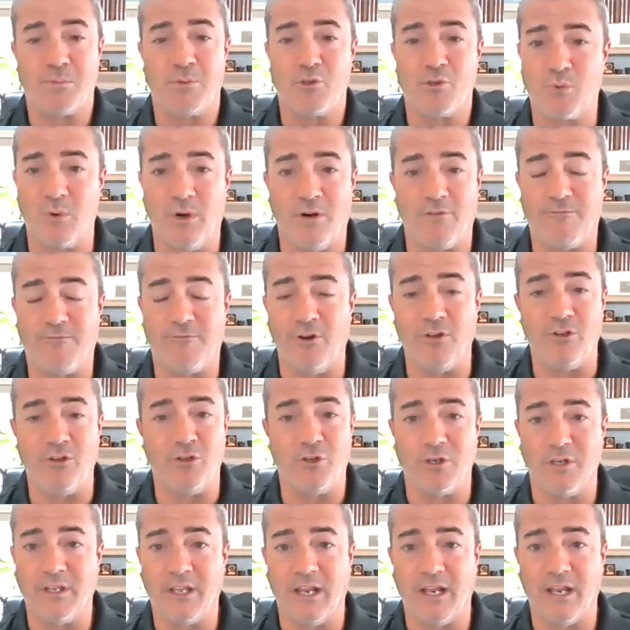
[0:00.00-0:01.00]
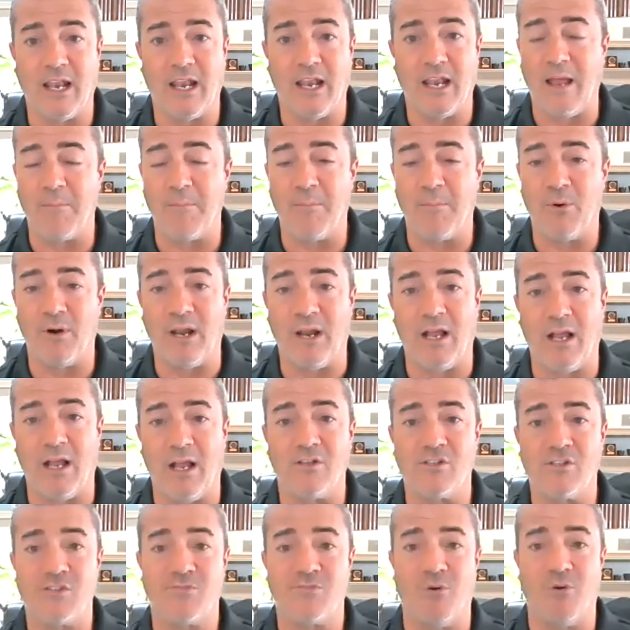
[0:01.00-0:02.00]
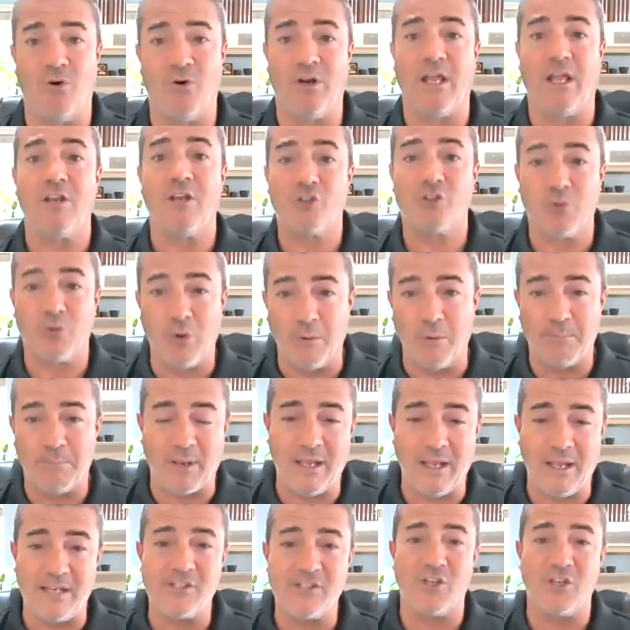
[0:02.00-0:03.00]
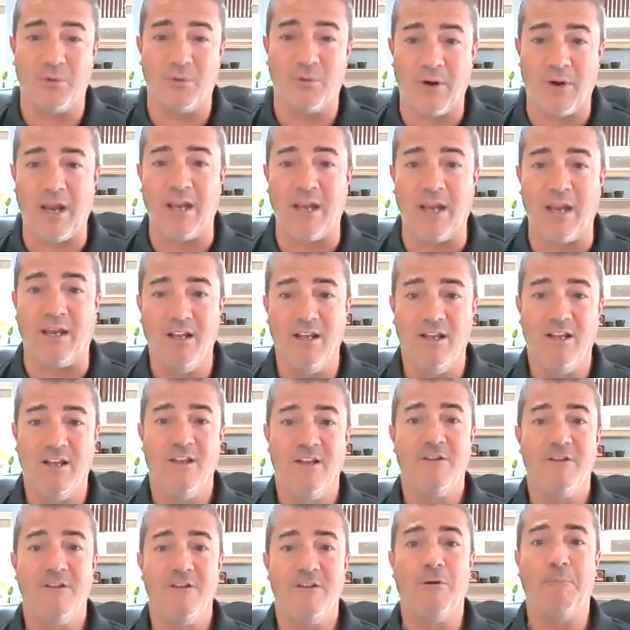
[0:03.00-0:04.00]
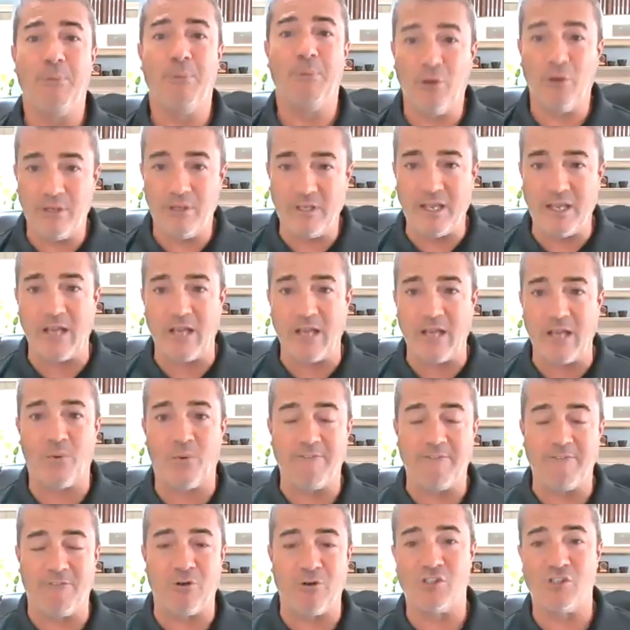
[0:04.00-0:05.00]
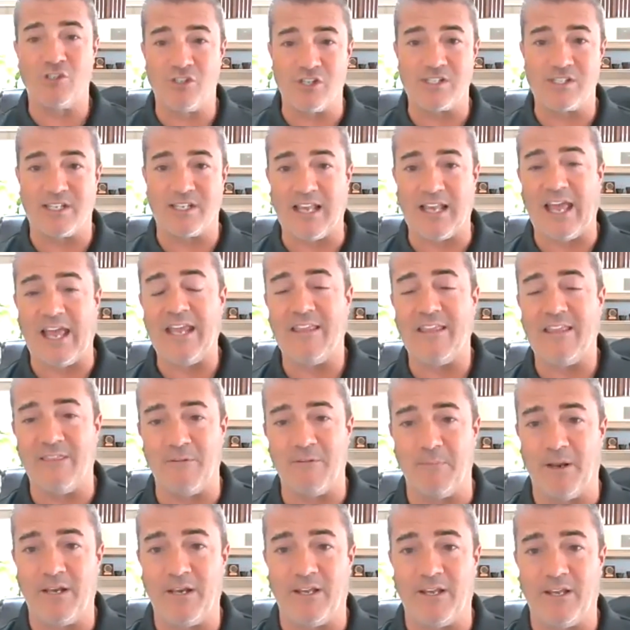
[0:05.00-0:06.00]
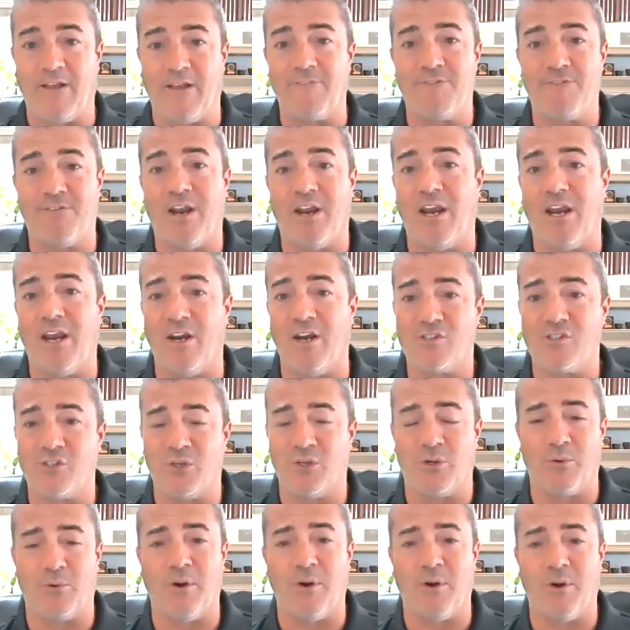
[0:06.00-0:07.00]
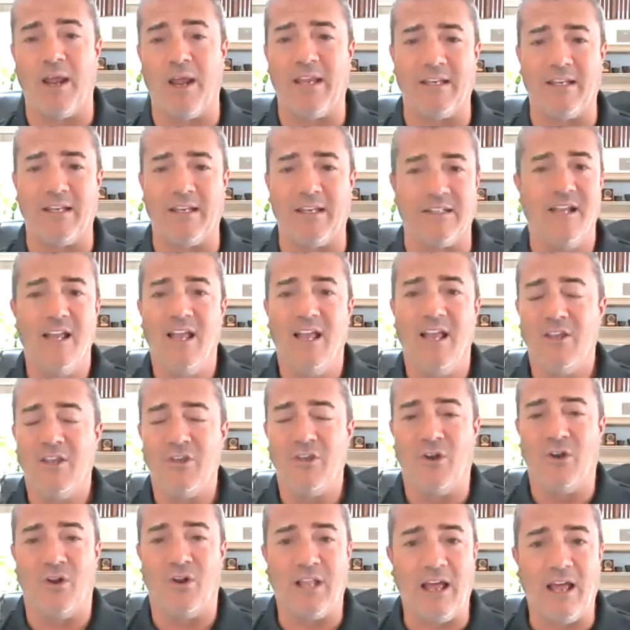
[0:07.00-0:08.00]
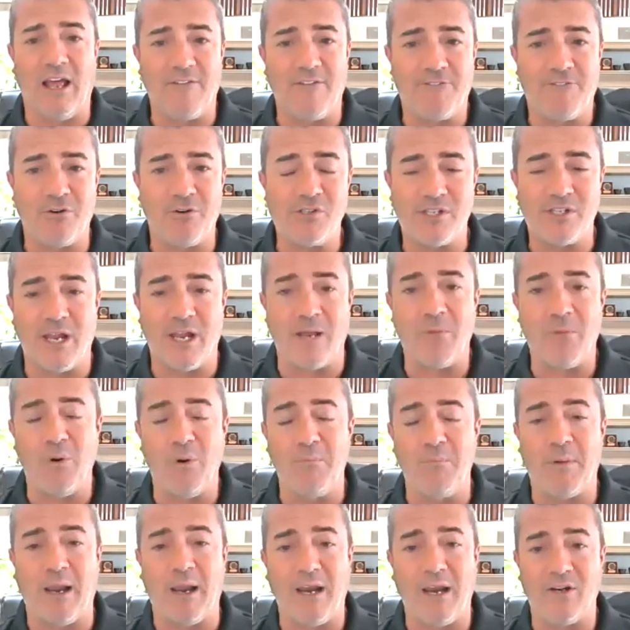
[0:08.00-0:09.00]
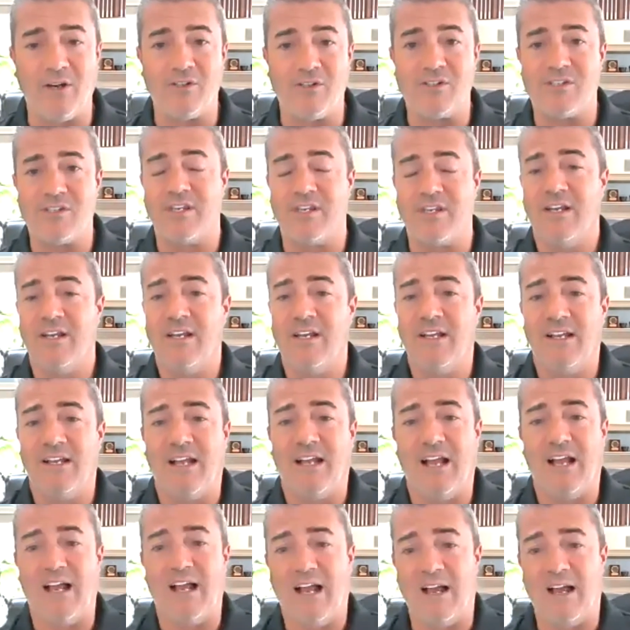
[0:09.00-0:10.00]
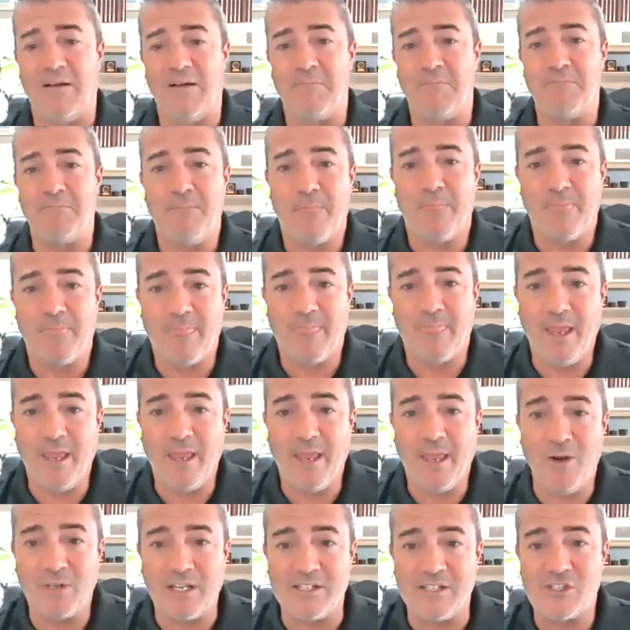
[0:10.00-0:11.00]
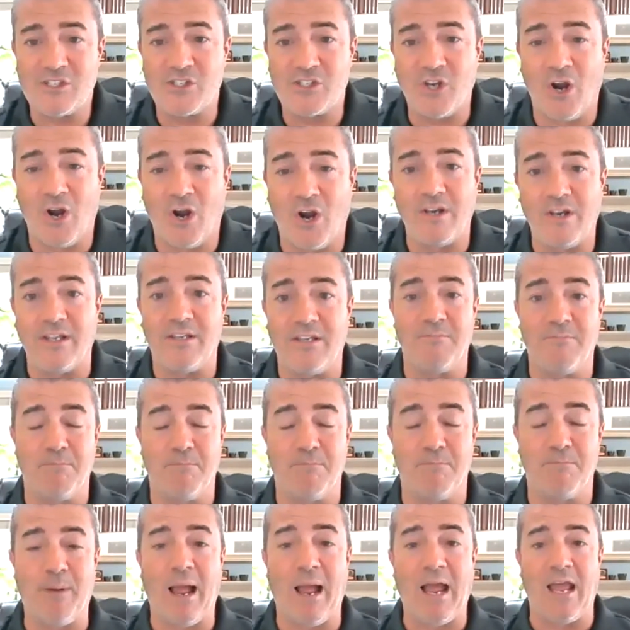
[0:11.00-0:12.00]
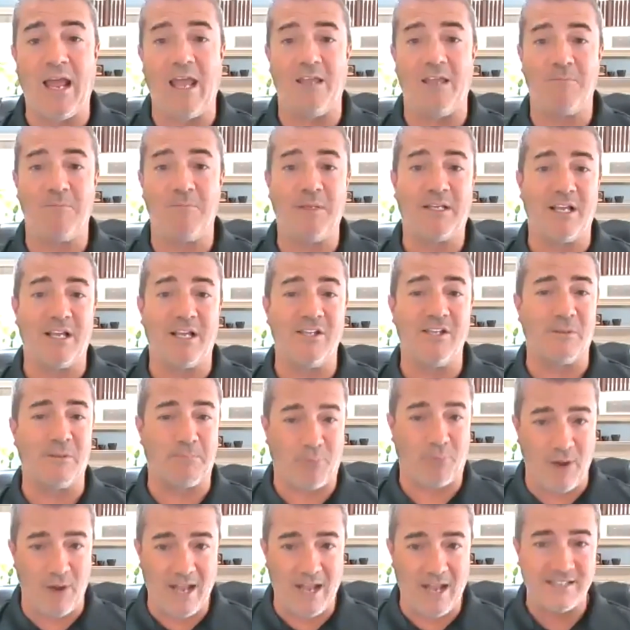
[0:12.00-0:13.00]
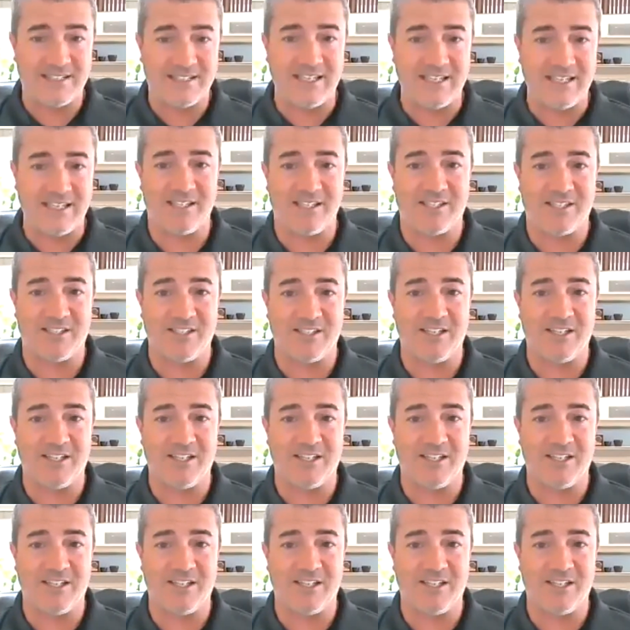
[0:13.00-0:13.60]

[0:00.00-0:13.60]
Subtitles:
per square foot, you can get a lot more house for it, and it's your own place. And you're right, you're building equity versus just lighting the money on fire. So you're right. And a lot of first-time home buyers, they don't get started buying because the process